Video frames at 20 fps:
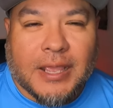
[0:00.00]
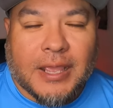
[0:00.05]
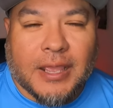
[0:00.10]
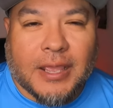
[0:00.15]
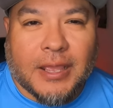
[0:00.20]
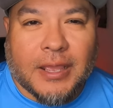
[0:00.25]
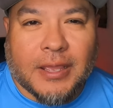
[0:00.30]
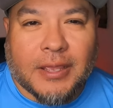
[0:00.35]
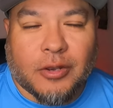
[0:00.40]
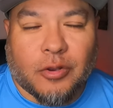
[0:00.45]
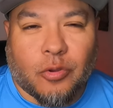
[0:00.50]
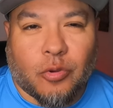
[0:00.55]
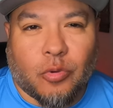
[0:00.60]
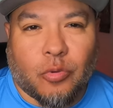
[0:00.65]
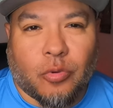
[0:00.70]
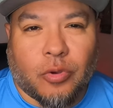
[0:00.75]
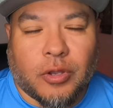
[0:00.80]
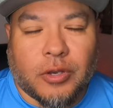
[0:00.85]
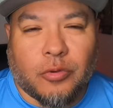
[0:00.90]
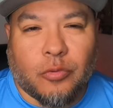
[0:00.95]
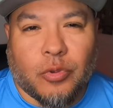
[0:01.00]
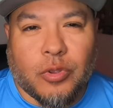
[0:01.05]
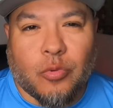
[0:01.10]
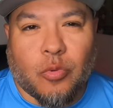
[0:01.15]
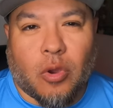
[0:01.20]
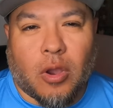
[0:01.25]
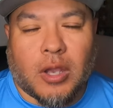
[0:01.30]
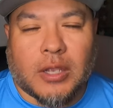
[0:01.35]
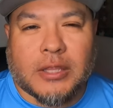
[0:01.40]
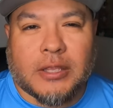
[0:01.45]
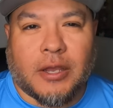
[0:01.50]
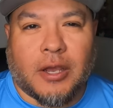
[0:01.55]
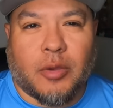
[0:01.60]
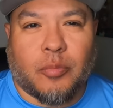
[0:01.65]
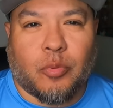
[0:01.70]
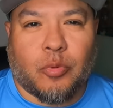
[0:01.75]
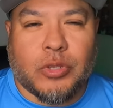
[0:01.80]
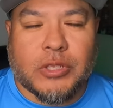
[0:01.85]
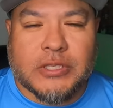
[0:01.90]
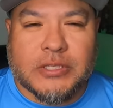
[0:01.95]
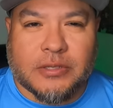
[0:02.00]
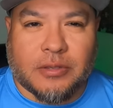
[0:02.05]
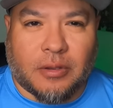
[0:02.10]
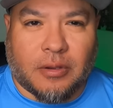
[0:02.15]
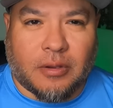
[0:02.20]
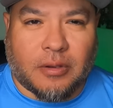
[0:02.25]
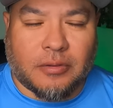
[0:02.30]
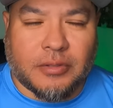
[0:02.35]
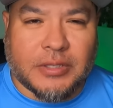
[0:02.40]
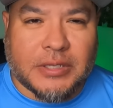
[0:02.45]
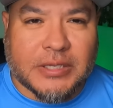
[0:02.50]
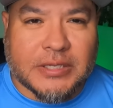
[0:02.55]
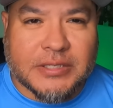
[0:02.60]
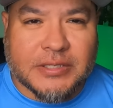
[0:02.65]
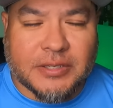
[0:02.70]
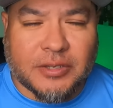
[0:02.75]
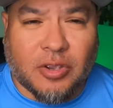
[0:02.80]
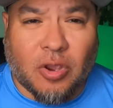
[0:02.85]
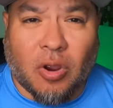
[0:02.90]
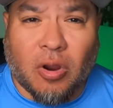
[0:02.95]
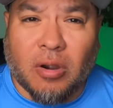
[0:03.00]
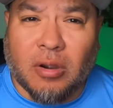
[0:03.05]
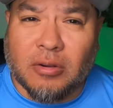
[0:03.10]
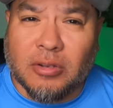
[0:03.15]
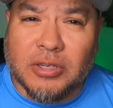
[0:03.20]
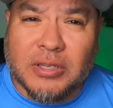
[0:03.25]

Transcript: And when we walked up, we saw this gar.